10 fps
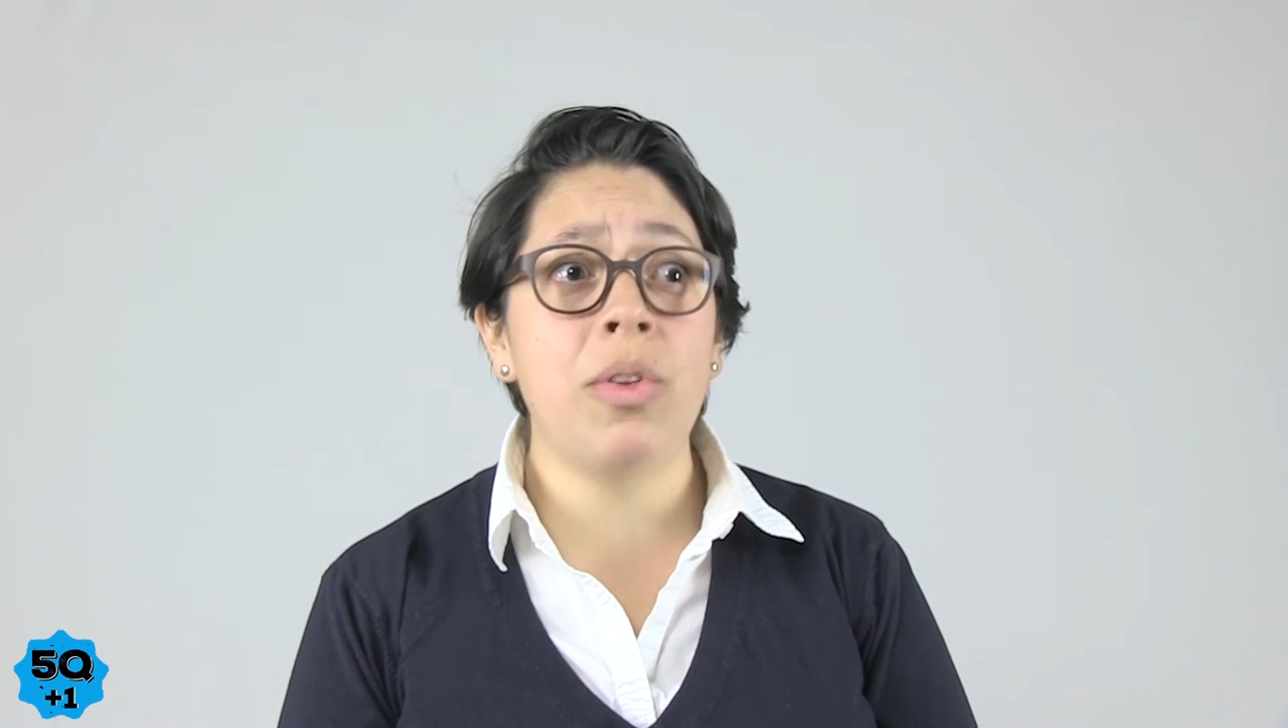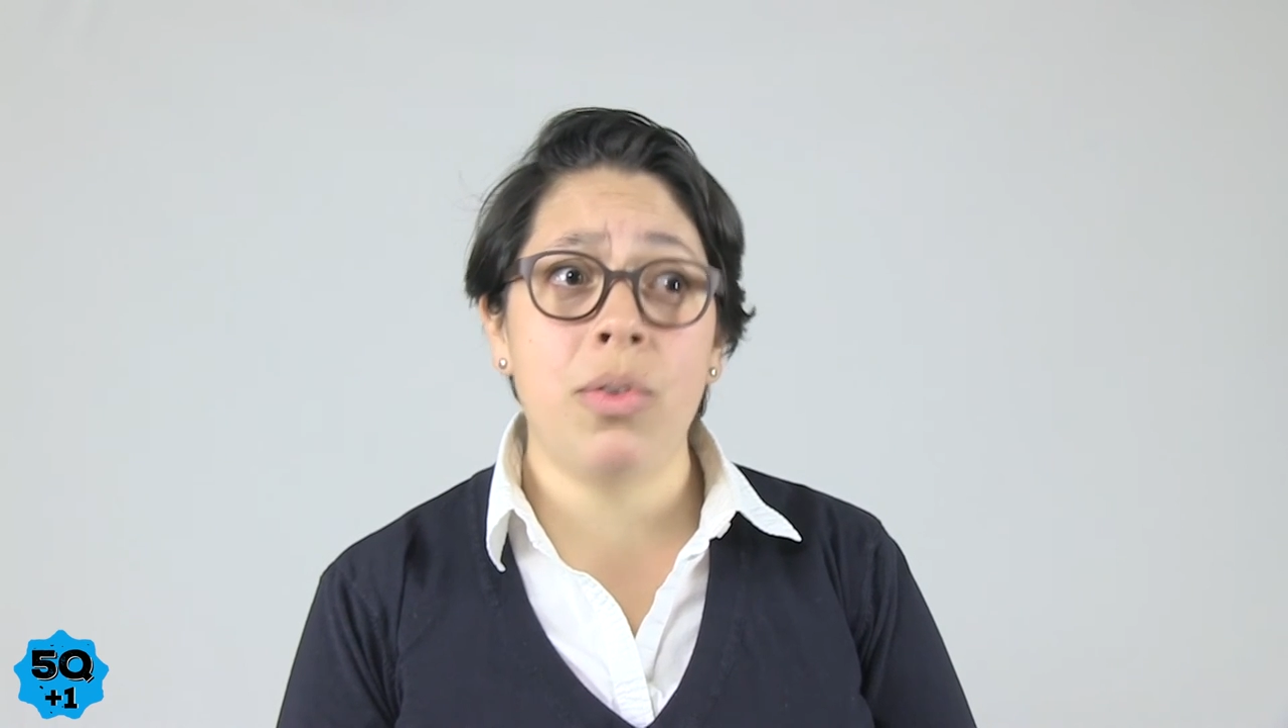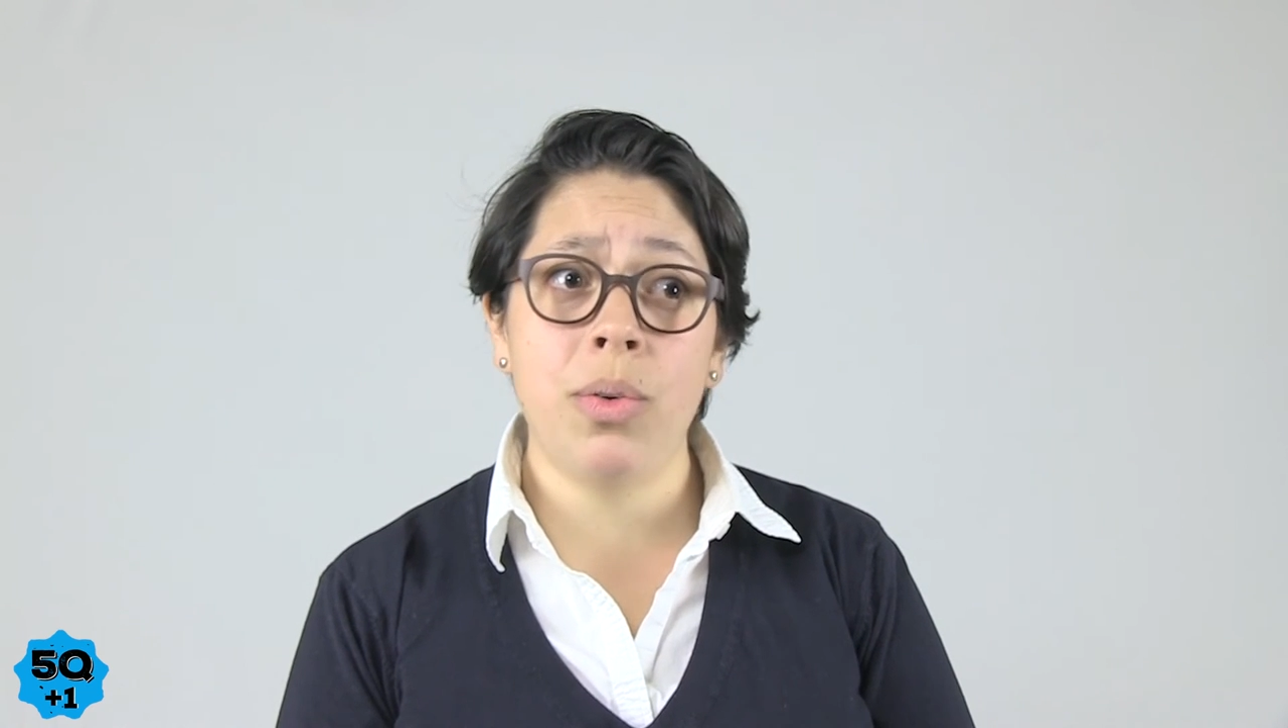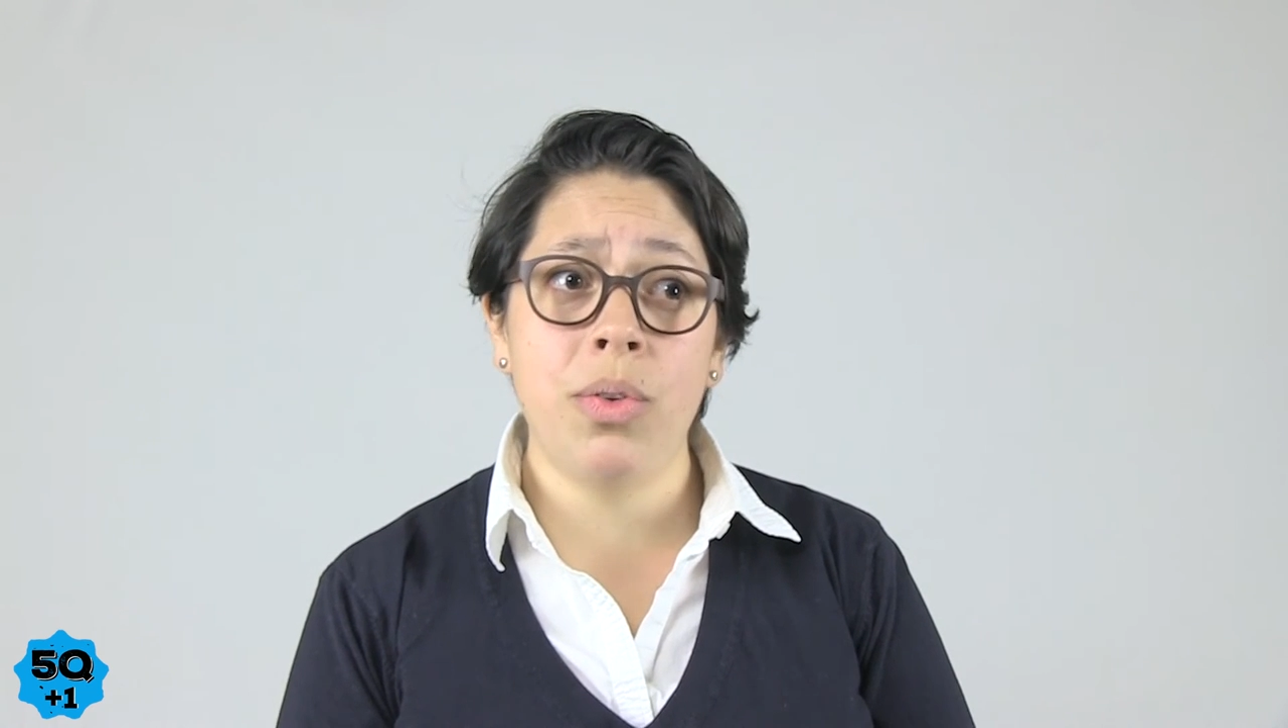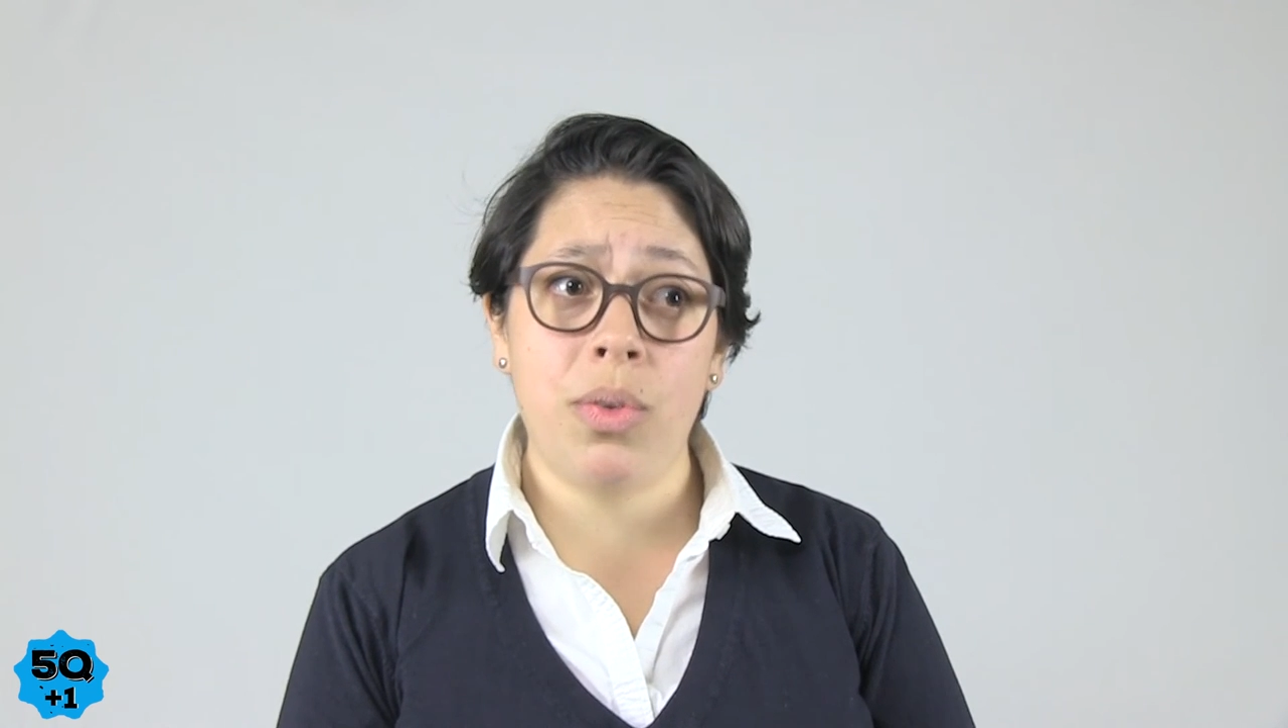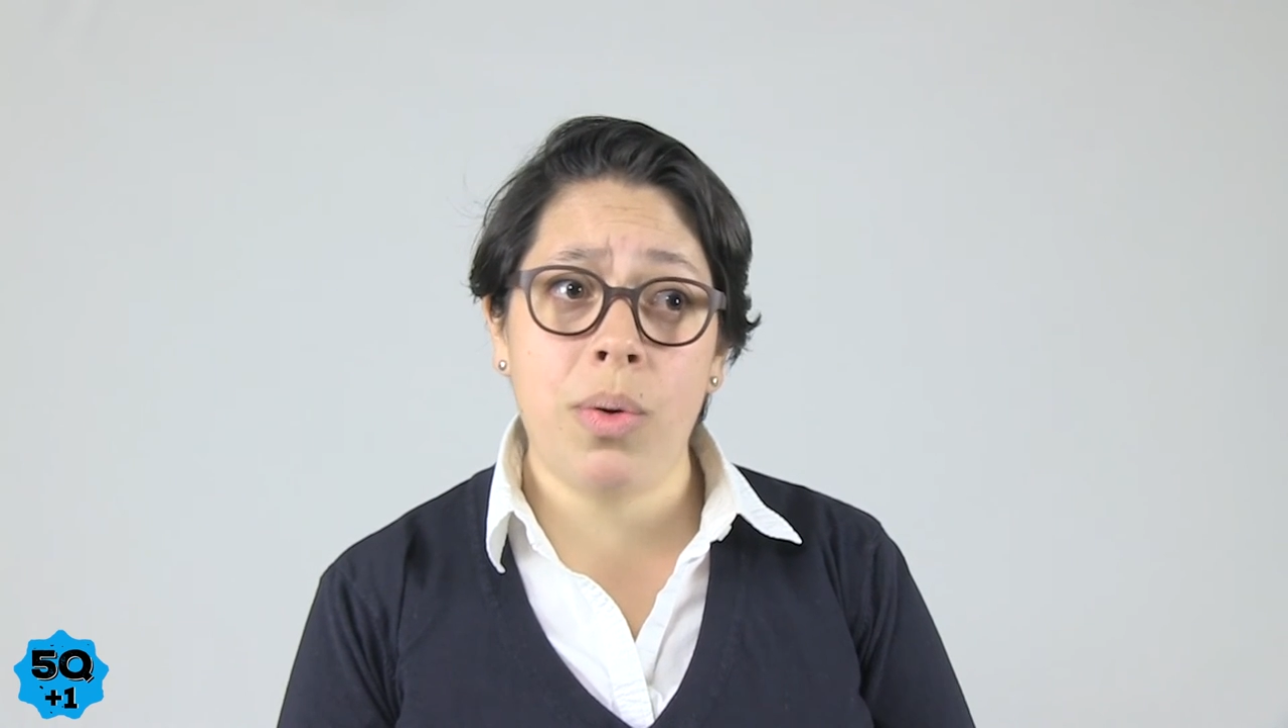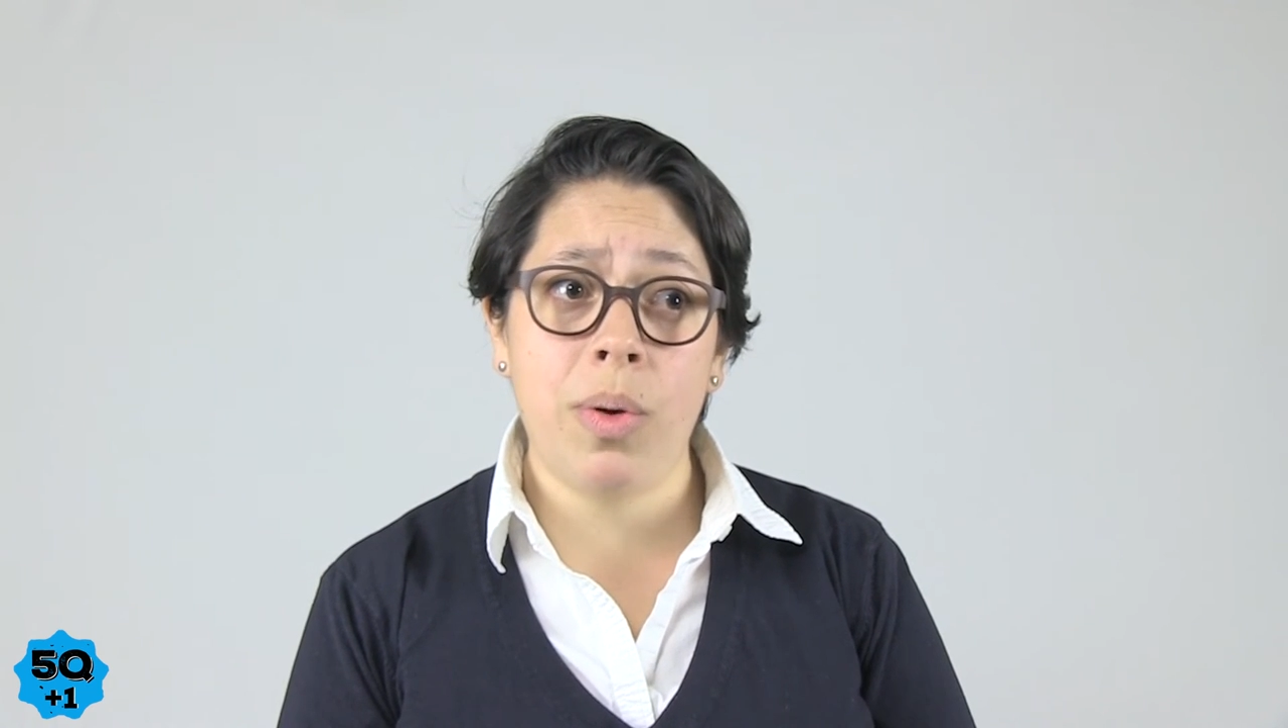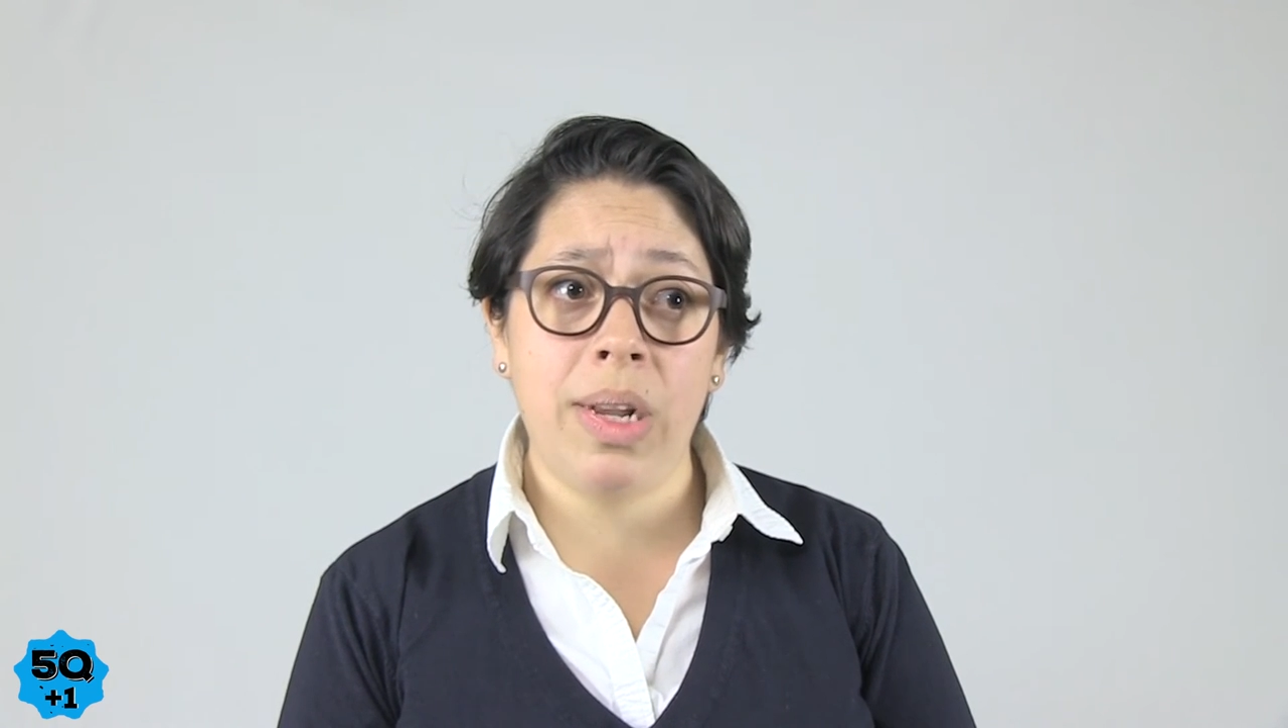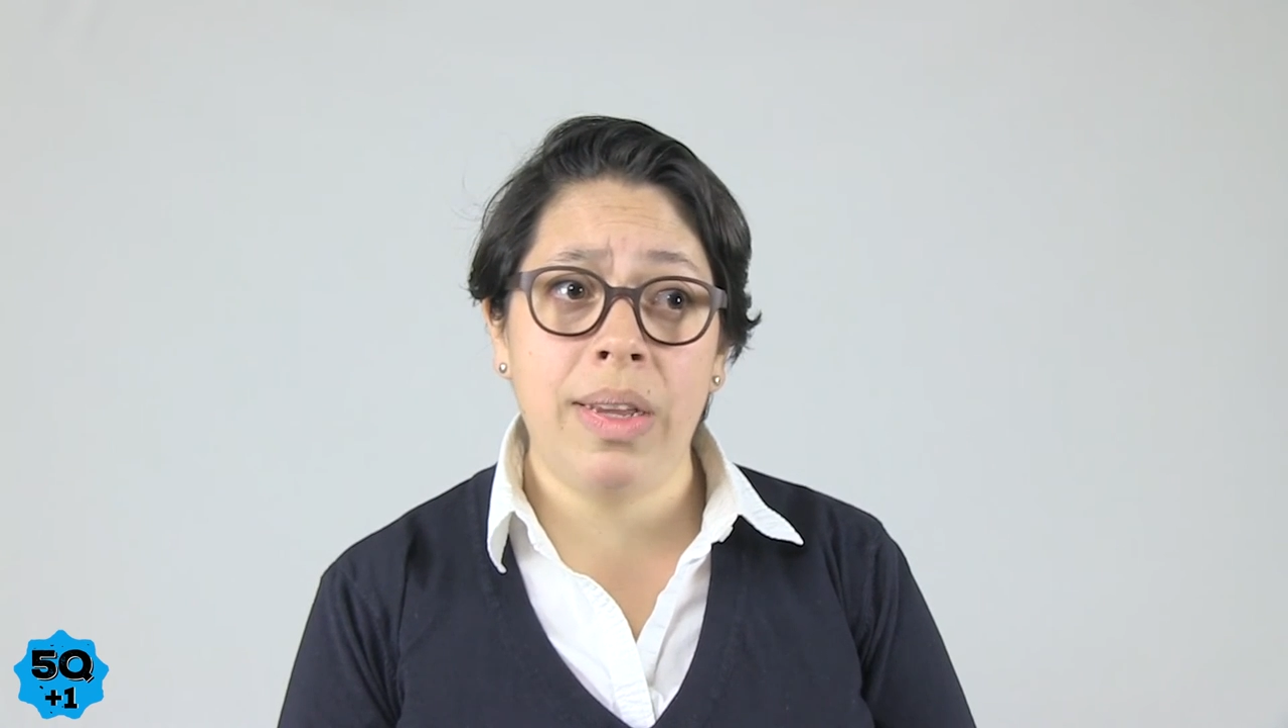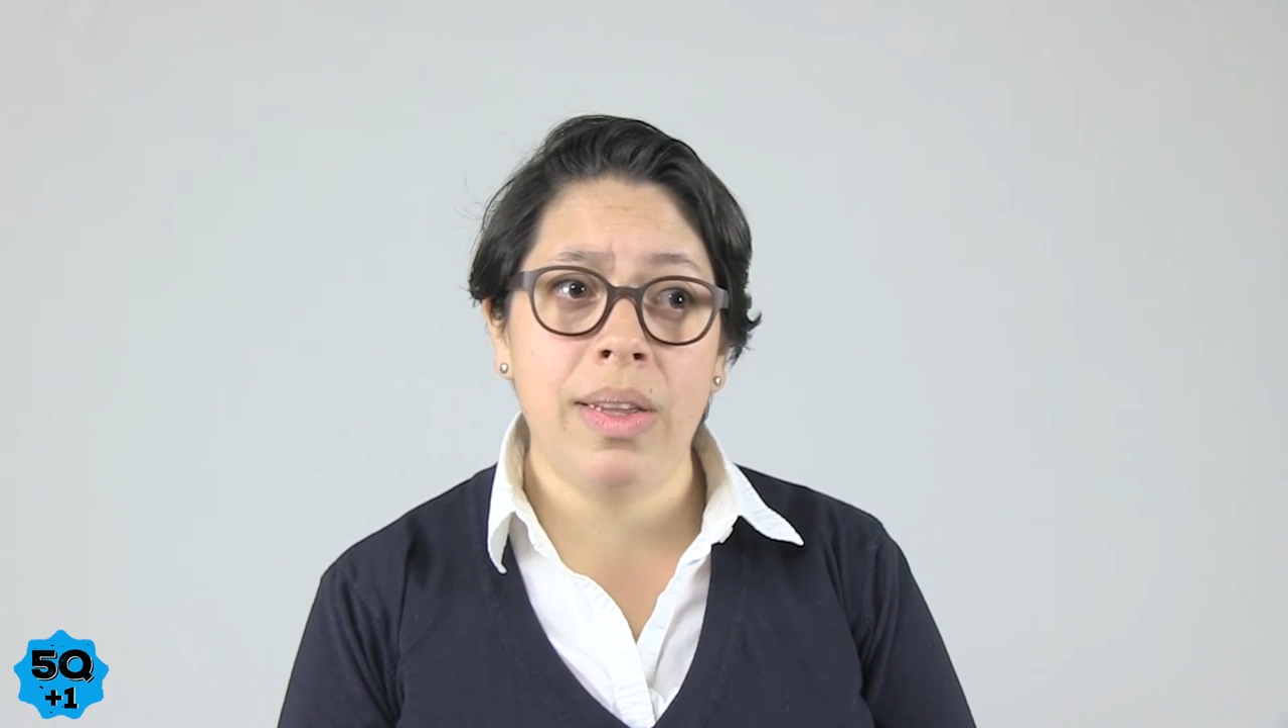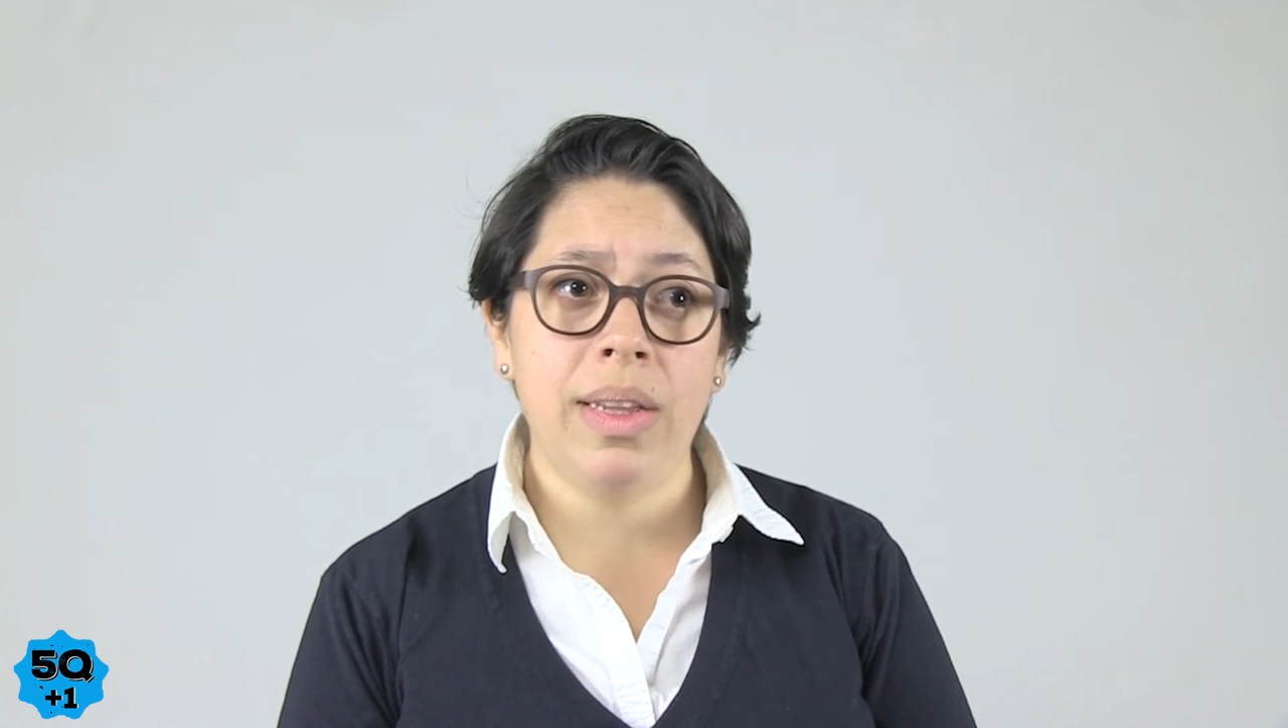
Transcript: a true story